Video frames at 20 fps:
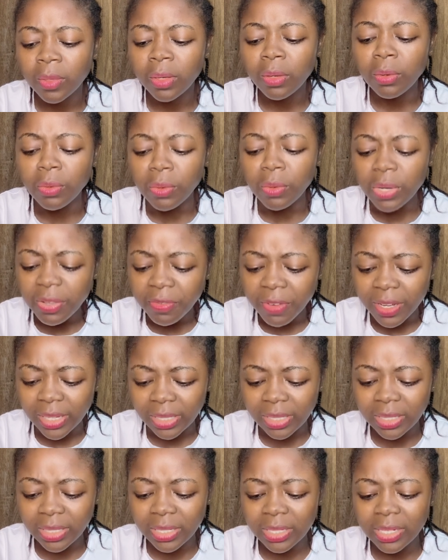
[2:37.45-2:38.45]

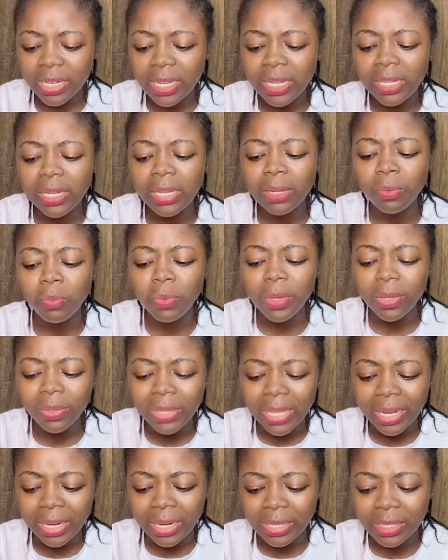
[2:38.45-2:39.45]
rivers in the
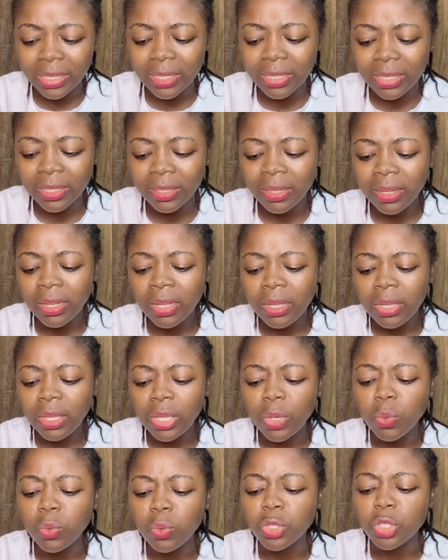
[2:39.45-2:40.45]
wilderness.
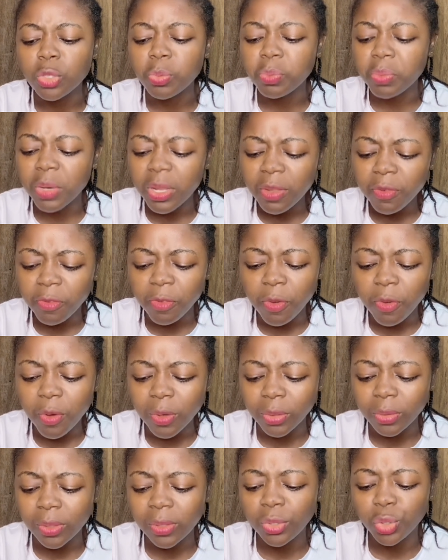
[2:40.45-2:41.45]
He will spring
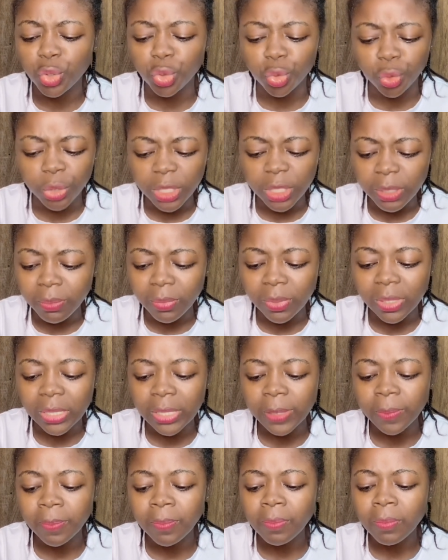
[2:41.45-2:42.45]
forth
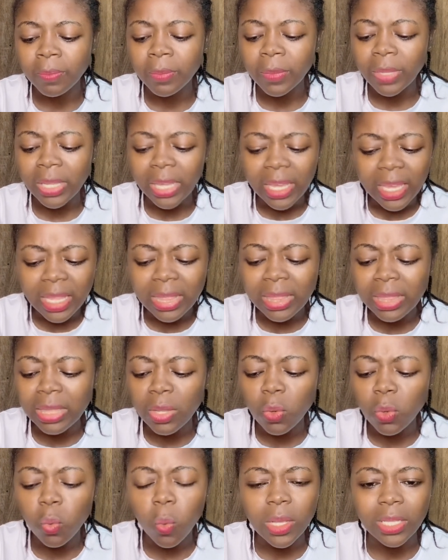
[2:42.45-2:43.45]
streams in
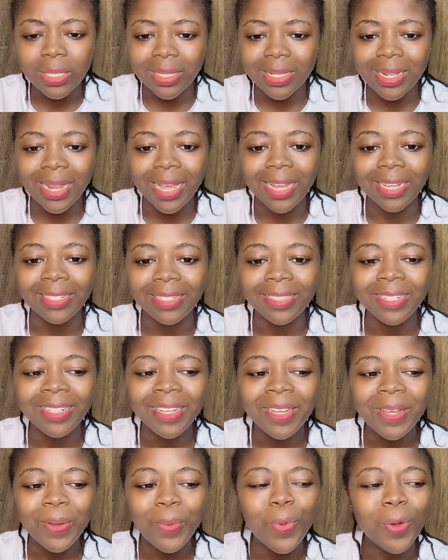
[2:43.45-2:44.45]
the wasteland.
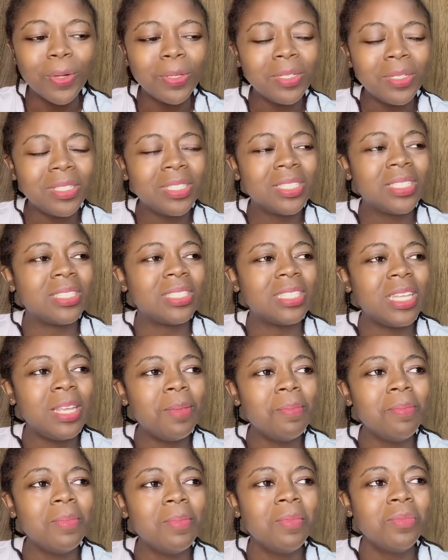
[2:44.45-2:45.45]
What
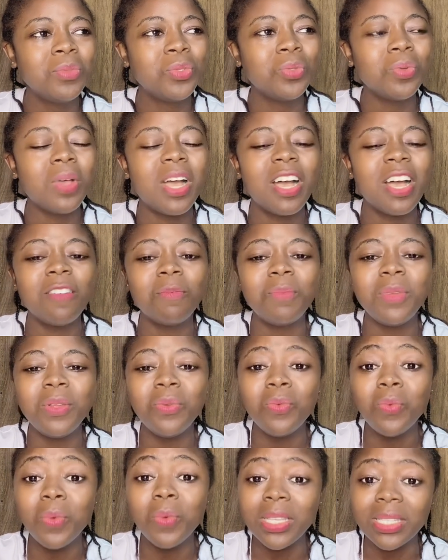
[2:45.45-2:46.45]
seemed to have
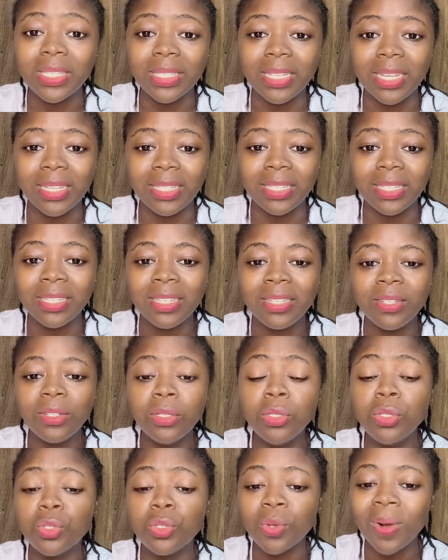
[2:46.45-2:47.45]
been wasted,
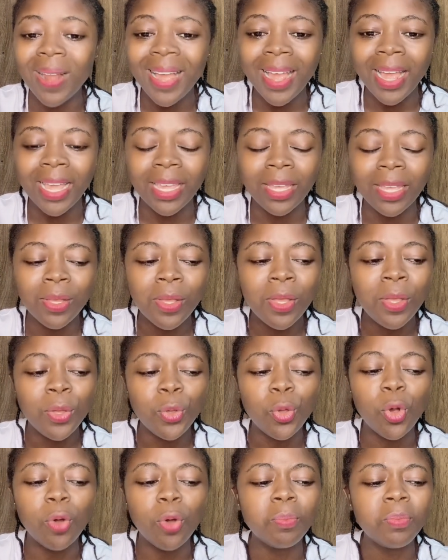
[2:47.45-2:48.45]
dry,
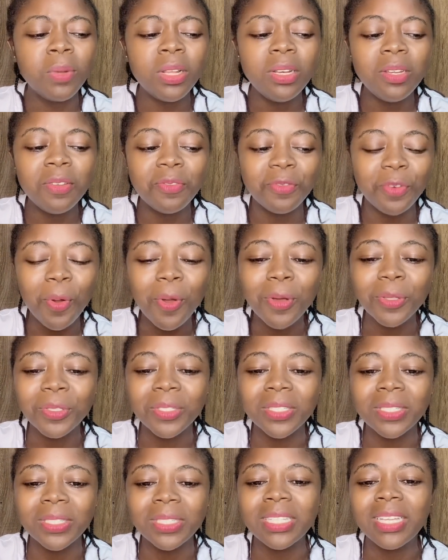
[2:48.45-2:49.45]
completely
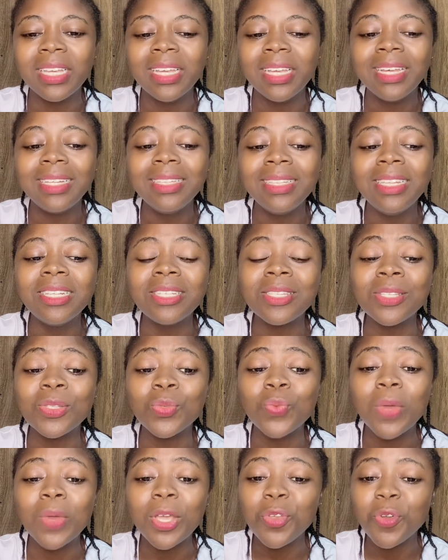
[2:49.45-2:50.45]
forgotten, this is
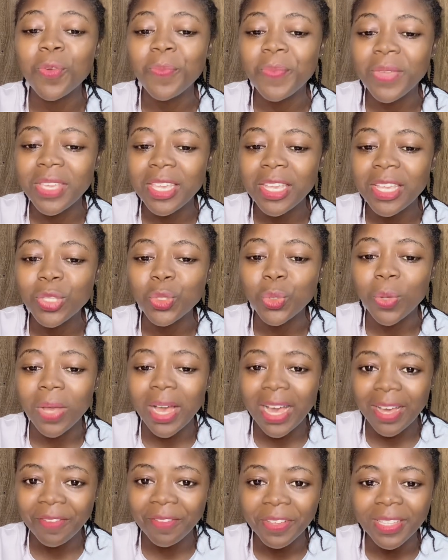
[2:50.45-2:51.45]
where you'll begin to
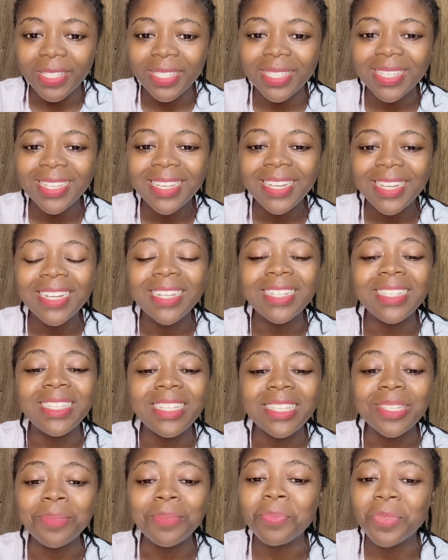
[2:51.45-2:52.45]
harvest
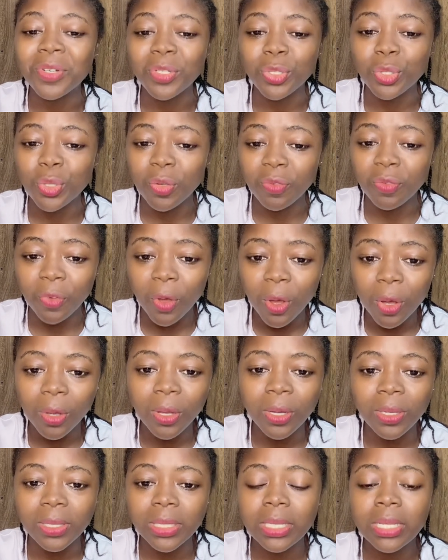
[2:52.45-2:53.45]
this month of
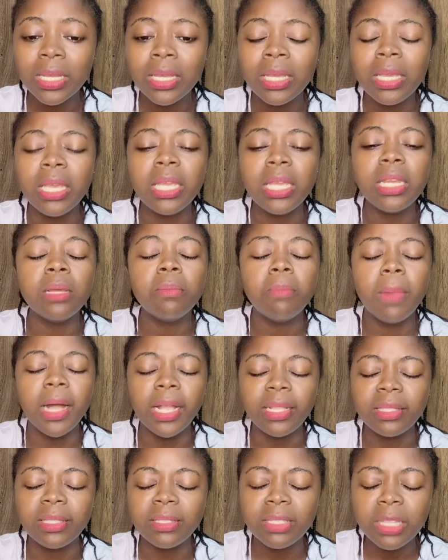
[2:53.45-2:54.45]
August in the
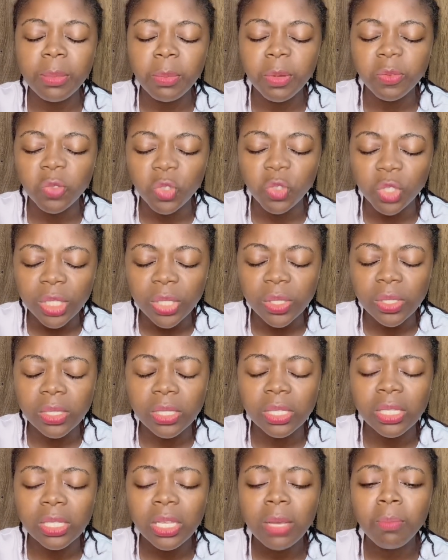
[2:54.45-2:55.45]
mighty name of
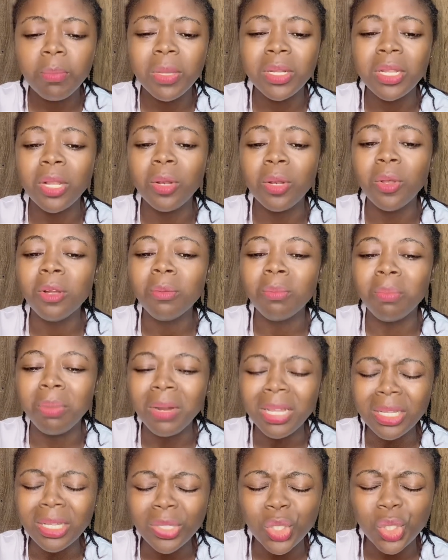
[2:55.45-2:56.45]
Jesus. May the Lord
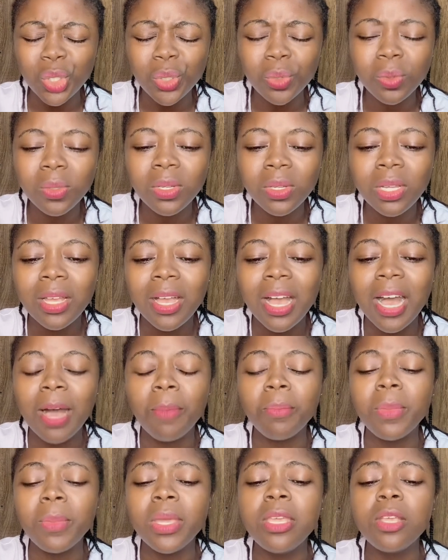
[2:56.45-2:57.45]
bless you
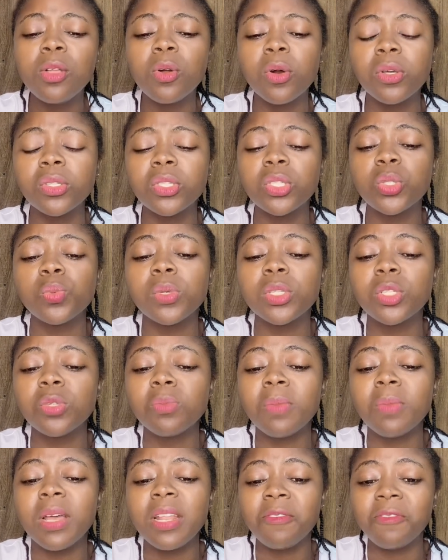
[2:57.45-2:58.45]
and may He cause this word to
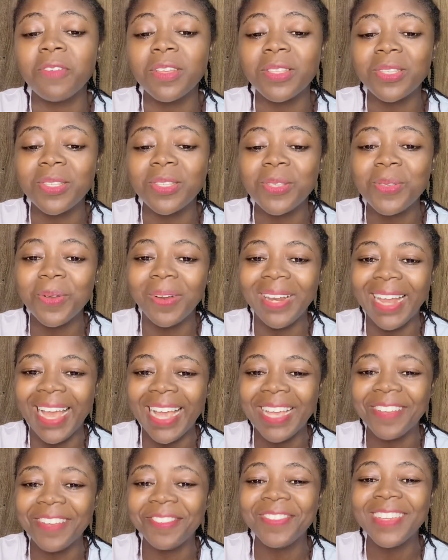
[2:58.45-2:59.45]
manifest in your
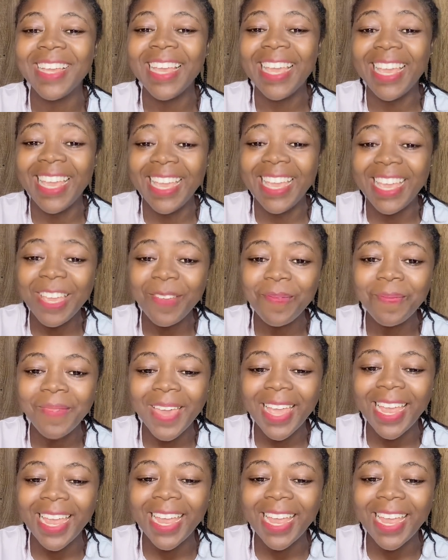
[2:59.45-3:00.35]
life. Amen.